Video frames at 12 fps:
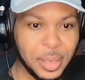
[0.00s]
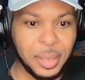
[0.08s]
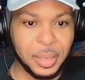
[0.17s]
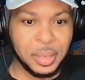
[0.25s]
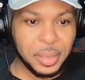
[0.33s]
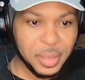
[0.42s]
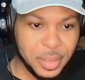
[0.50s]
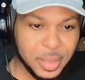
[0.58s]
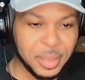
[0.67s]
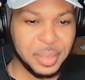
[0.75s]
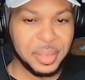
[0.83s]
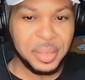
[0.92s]
Cause
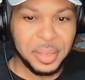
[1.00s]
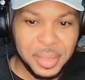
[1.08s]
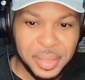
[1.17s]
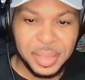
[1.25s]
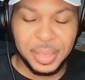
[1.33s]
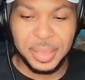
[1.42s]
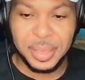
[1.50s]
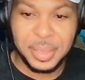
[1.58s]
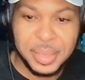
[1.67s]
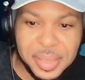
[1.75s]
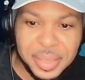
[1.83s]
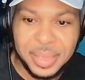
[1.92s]
I'm
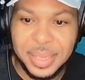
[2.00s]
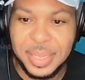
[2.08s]
missing more